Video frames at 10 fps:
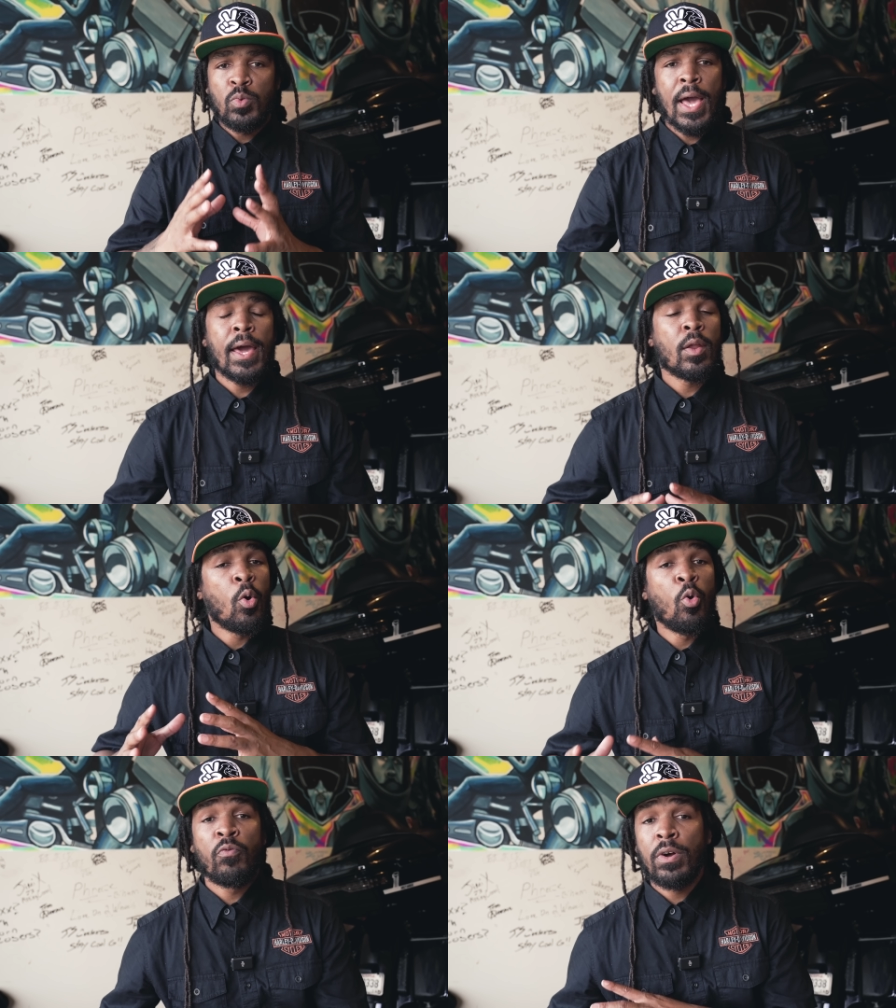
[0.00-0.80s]
not
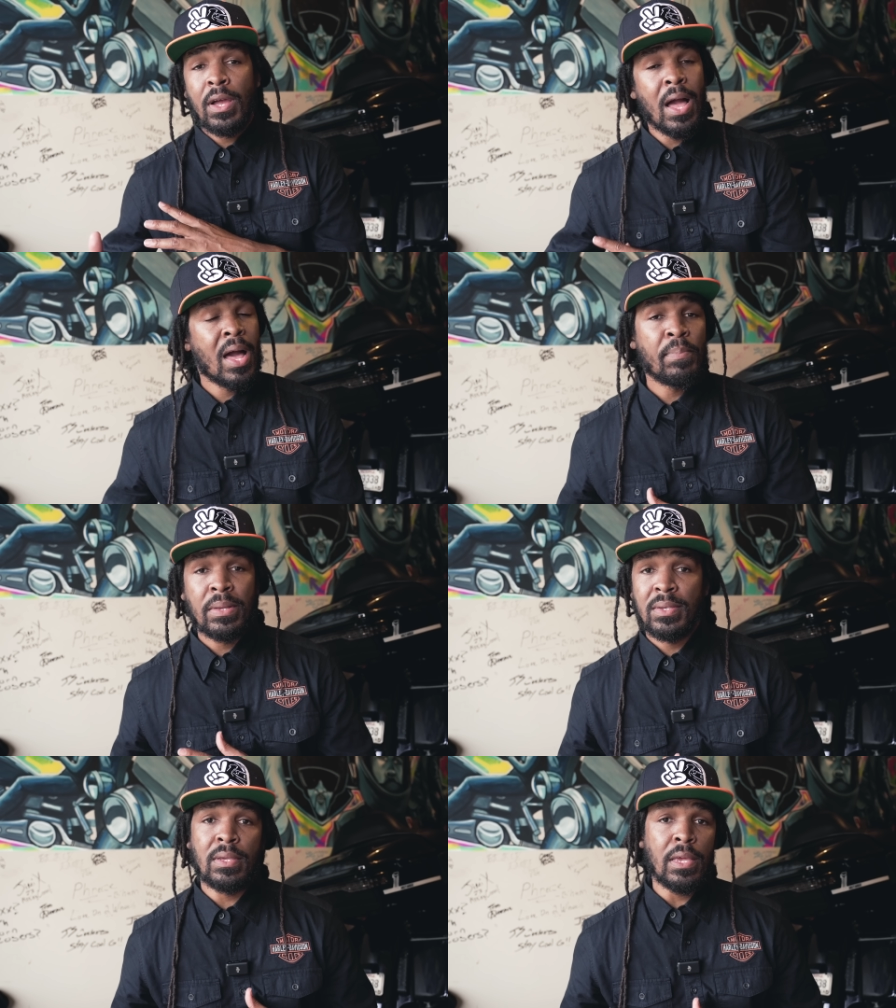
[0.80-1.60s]

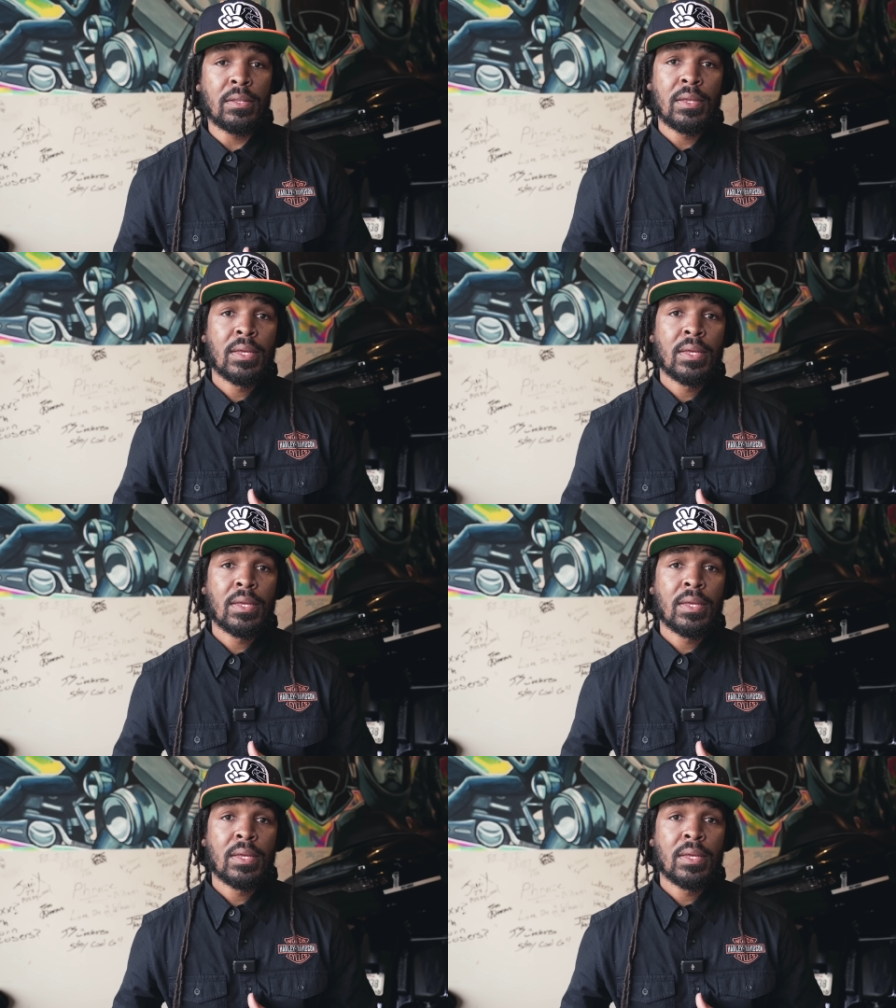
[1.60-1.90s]
overcompensate